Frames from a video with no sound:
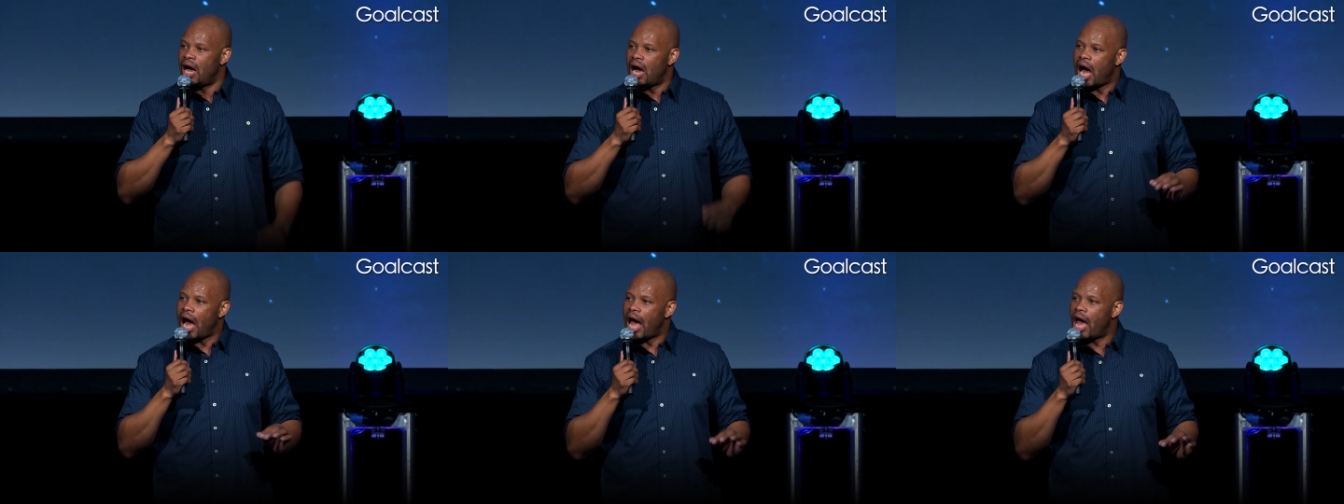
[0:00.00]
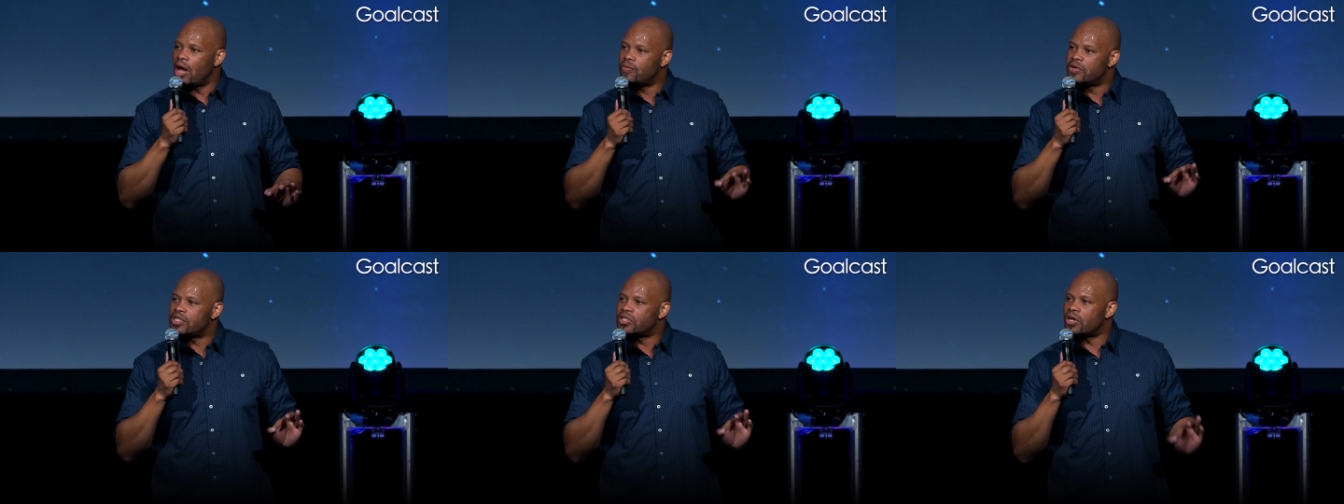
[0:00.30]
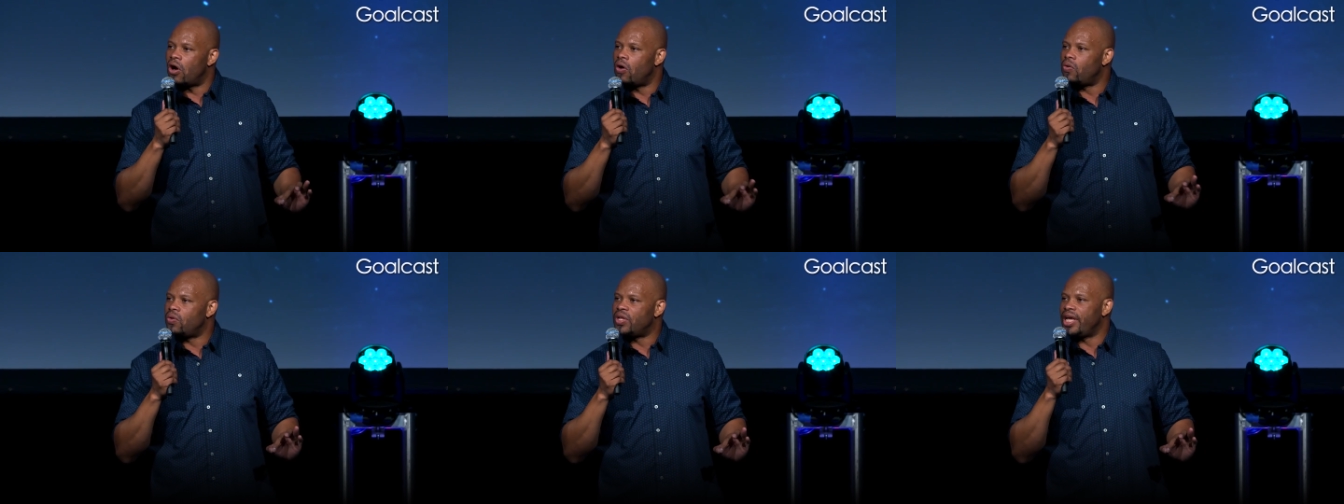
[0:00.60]
I was
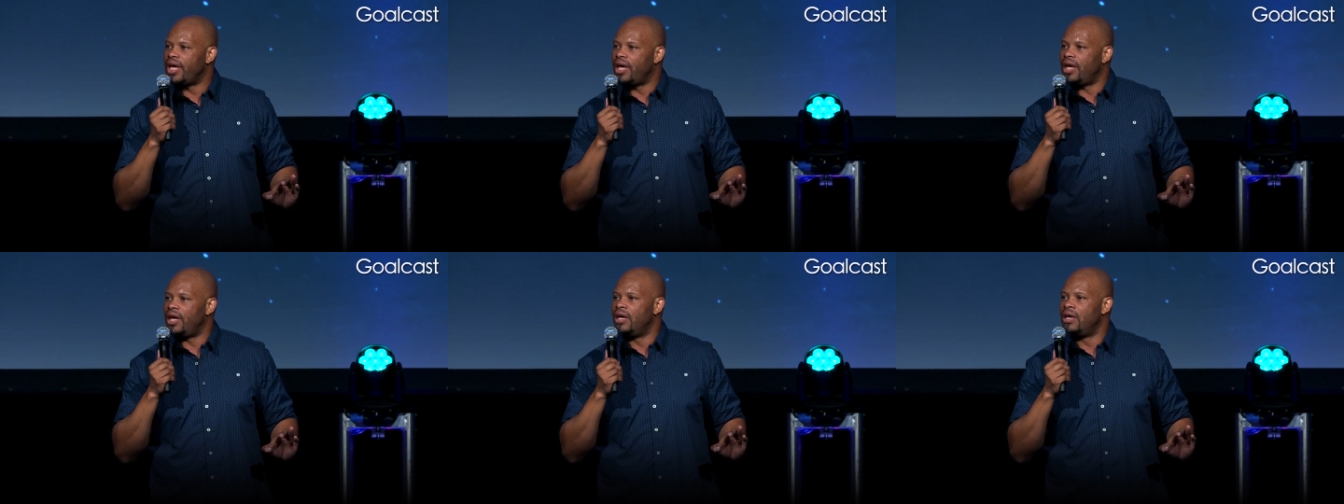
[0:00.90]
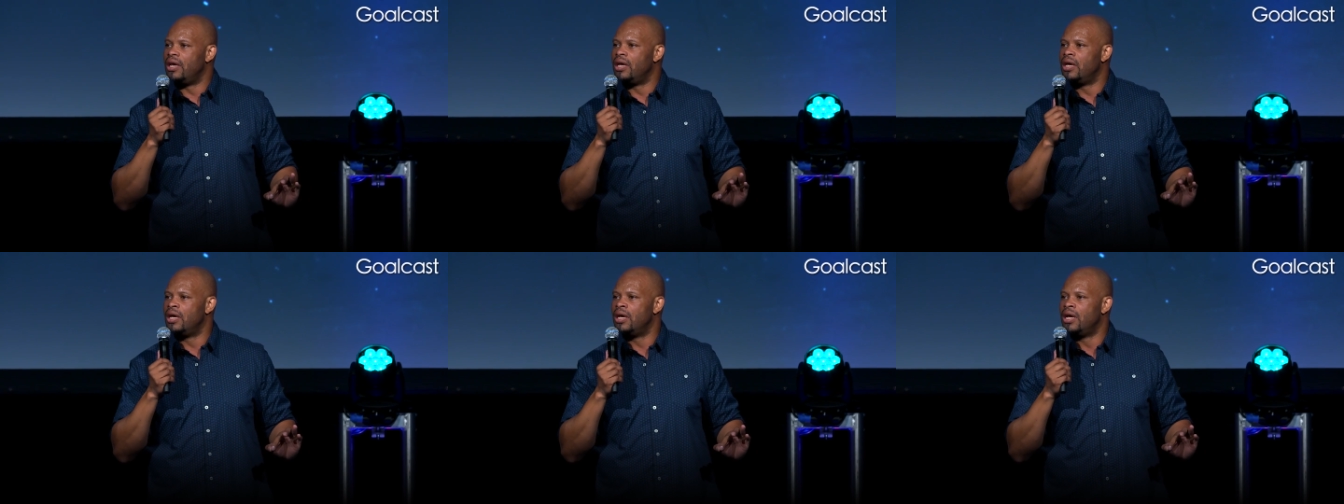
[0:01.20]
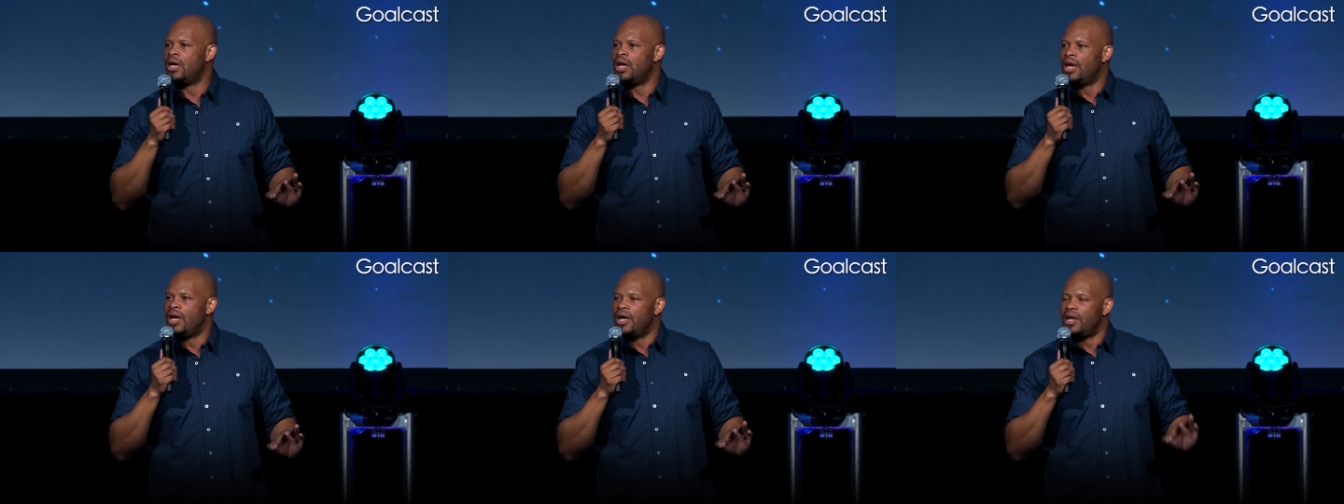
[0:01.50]
only
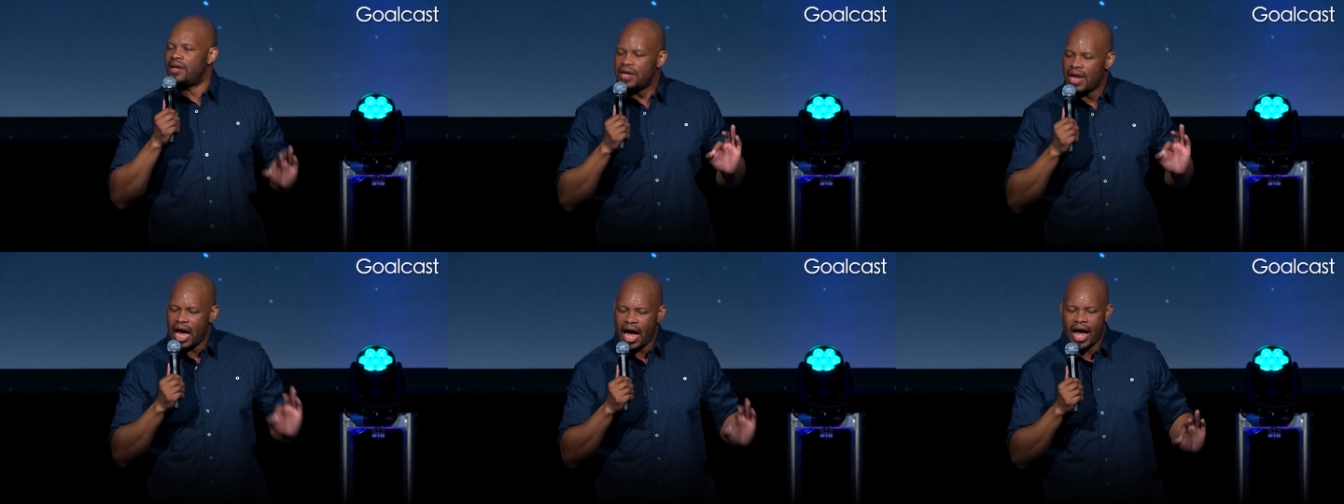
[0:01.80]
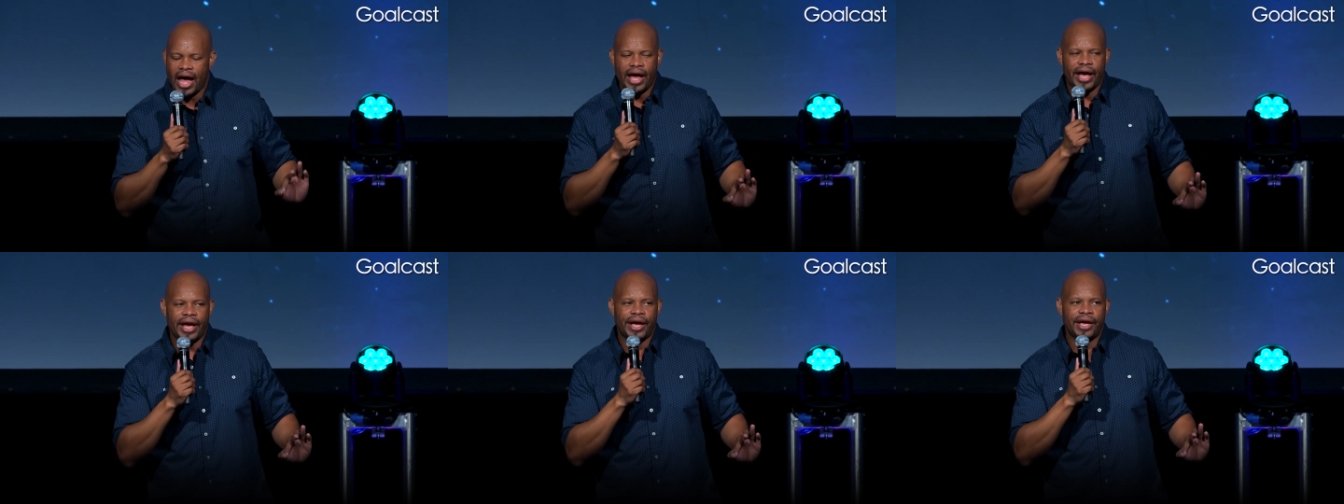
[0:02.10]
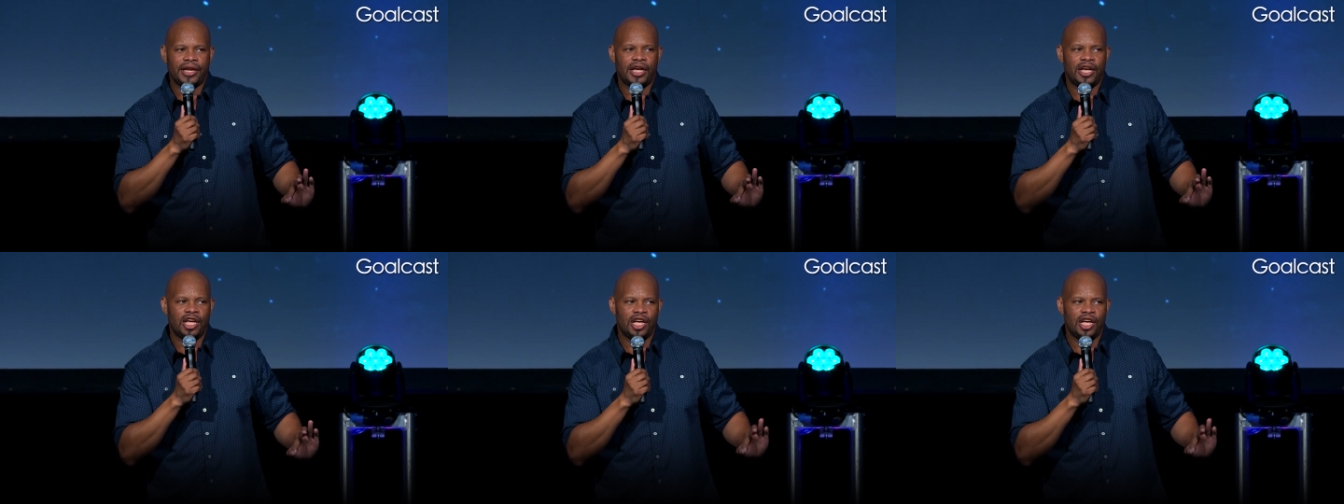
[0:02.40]
nine